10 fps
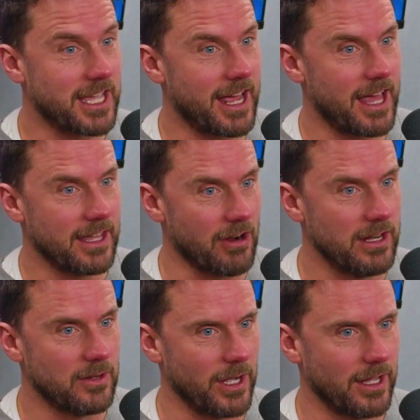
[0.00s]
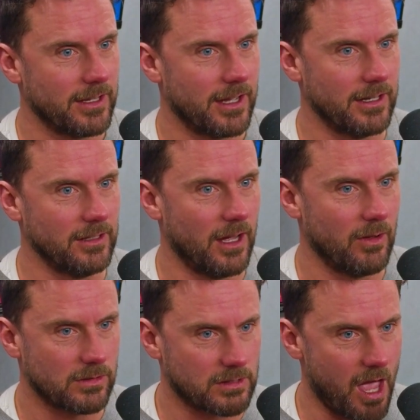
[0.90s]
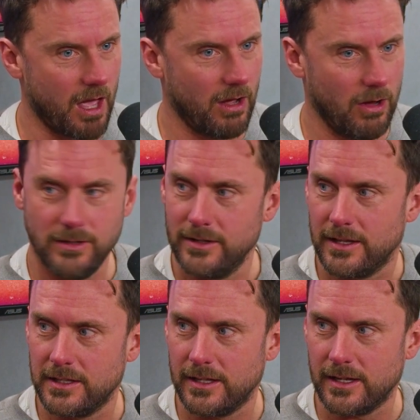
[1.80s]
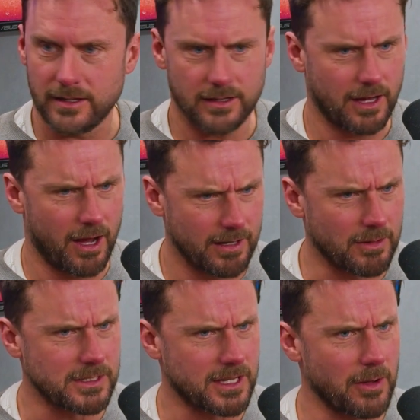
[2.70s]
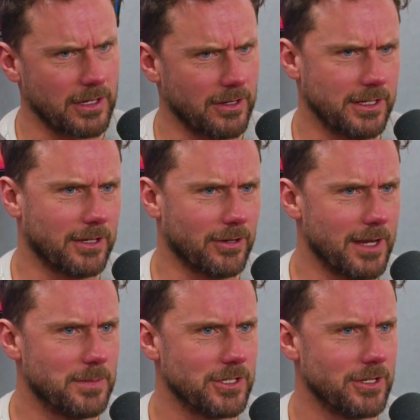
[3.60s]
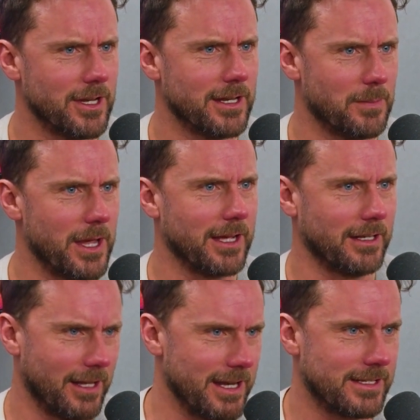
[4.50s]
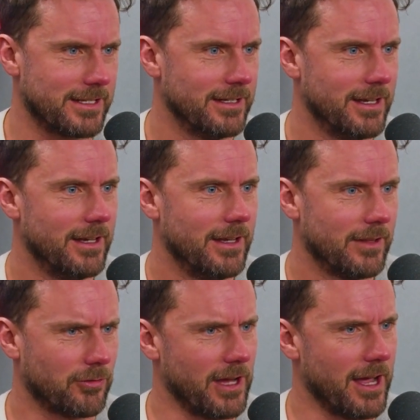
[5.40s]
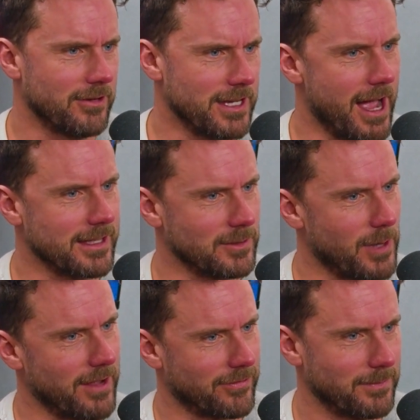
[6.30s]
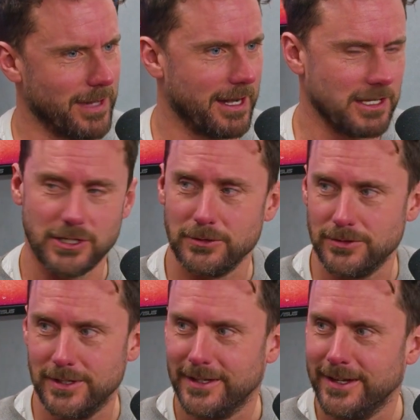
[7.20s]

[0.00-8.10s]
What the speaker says: get out in their underwear. And they're like, what's going on? And they're like, I know what's going on, you creeps. You need to be at least 300 yards away from any children.